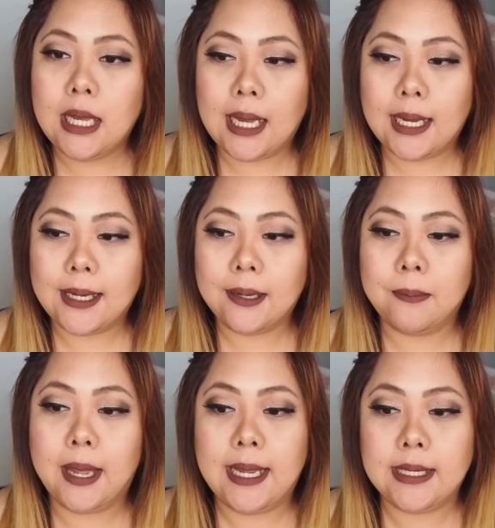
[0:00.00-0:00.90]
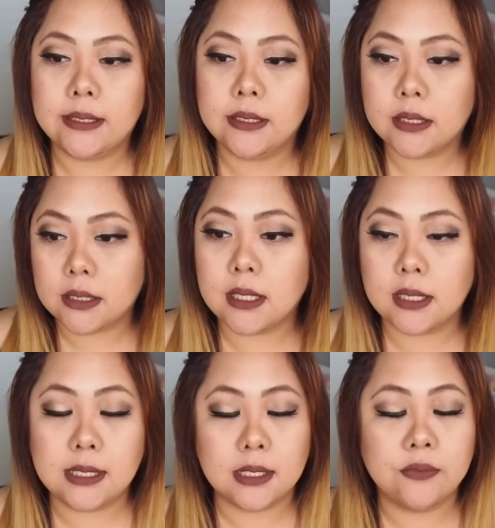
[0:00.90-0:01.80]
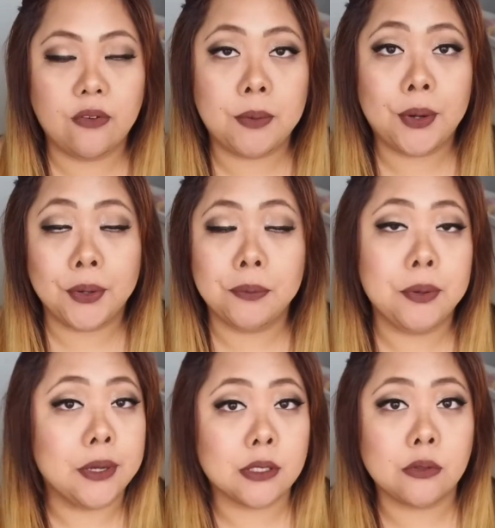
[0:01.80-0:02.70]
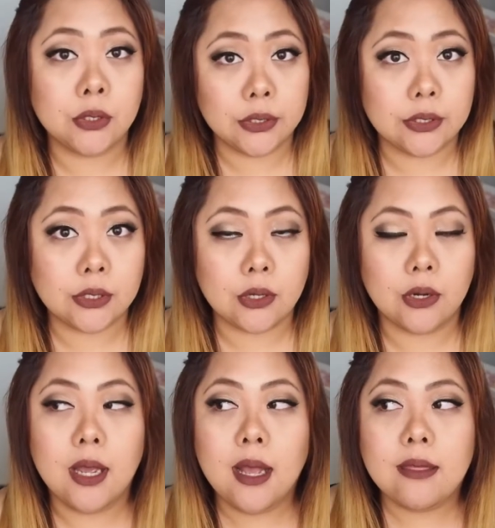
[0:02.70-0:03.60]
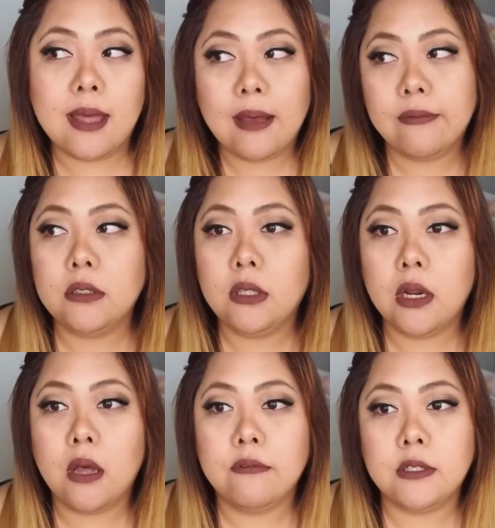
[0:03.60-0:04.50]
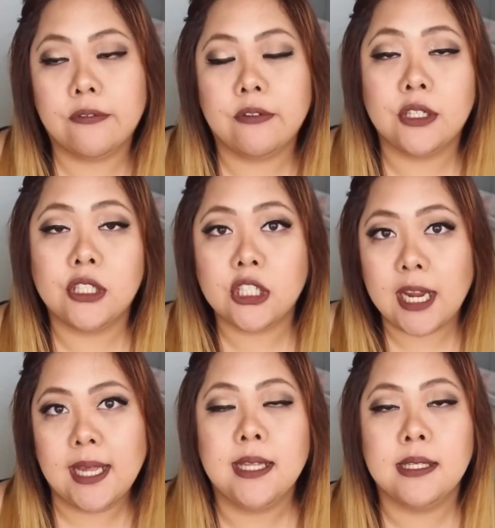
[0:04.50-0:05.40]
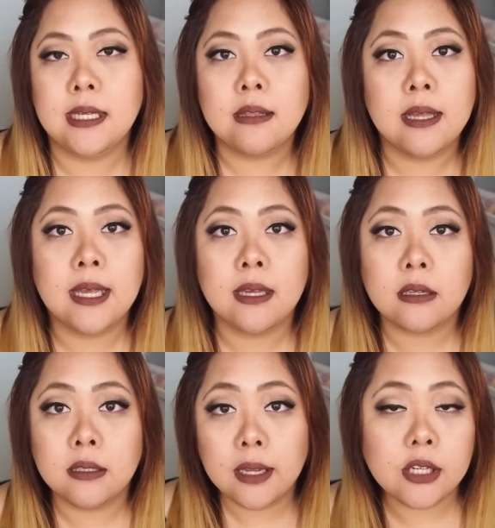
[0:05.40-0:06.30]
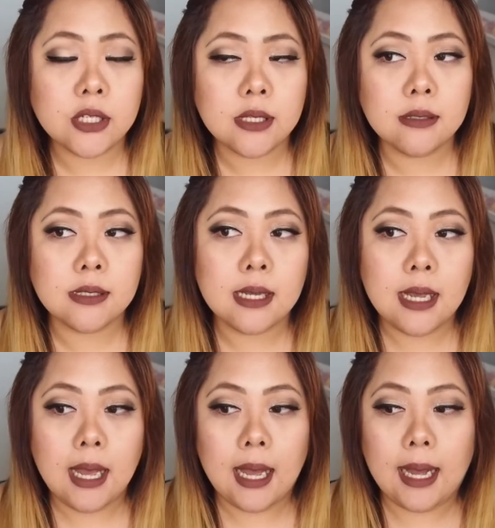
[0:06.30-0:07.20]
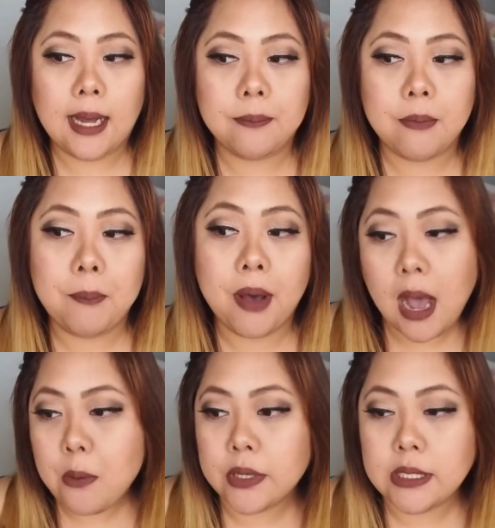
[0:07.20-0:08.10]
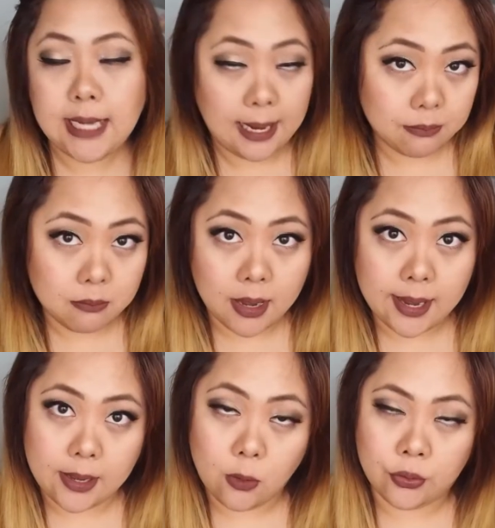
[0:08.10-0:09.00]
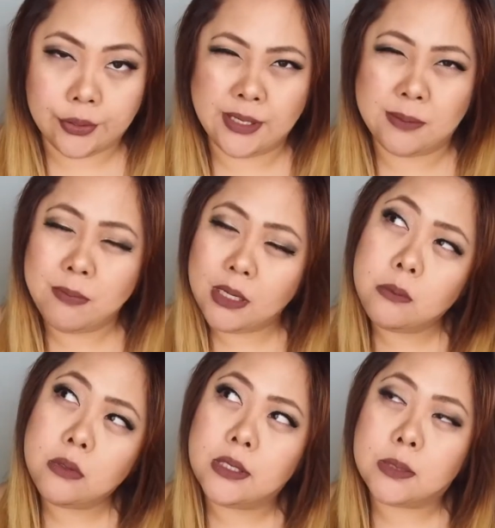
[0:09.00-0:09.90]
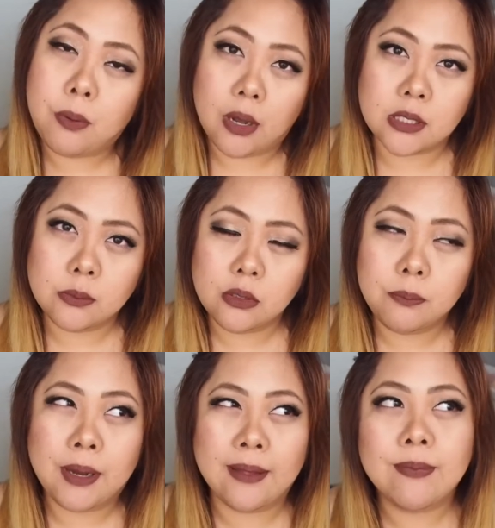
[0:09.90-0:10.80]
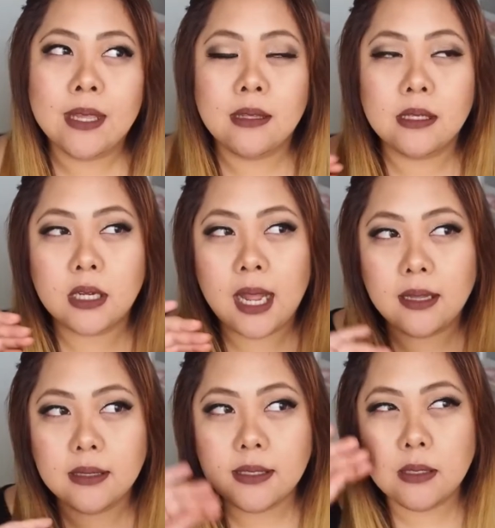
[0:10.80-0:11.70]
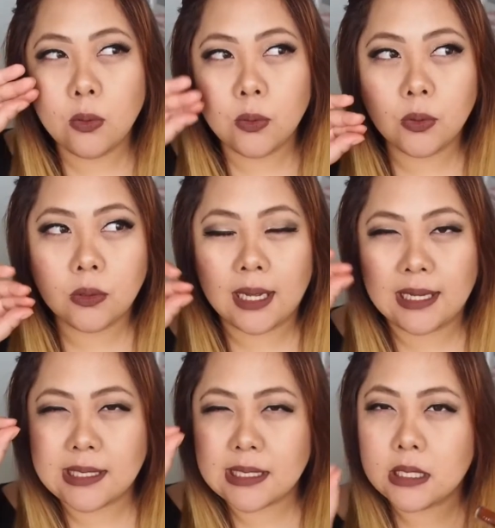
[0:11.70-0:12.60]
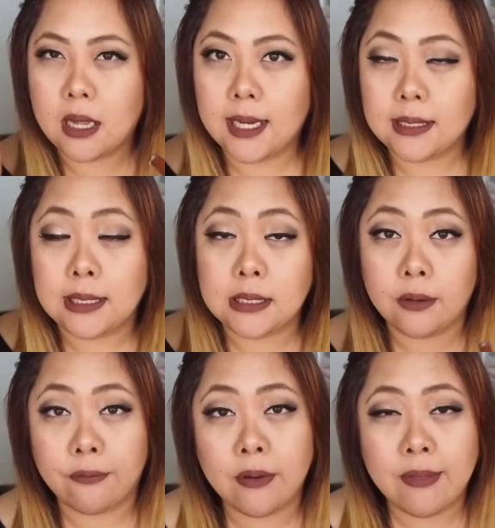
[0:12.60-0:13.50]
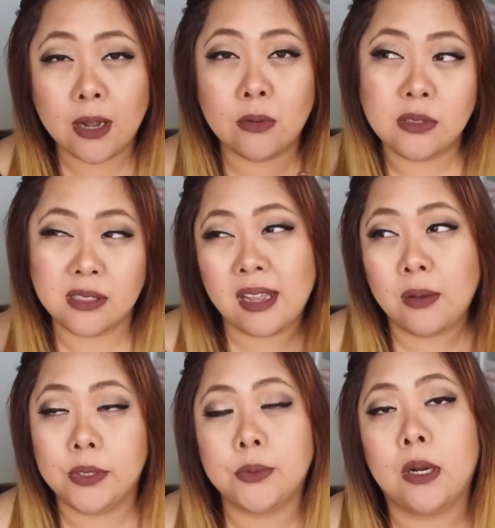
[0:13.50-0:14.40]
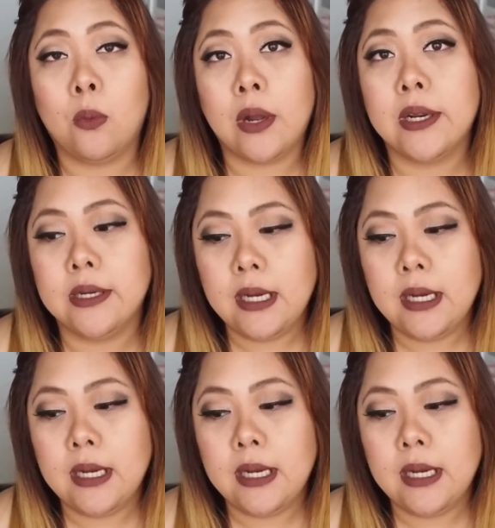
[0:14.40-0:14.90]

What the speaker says: and this is for my own personal use. So they have a lot of different shades in their collections, but I wanted to keep my order as minimal as possible, but the colours are all like slightly different. I couldn't decide which one I wanted,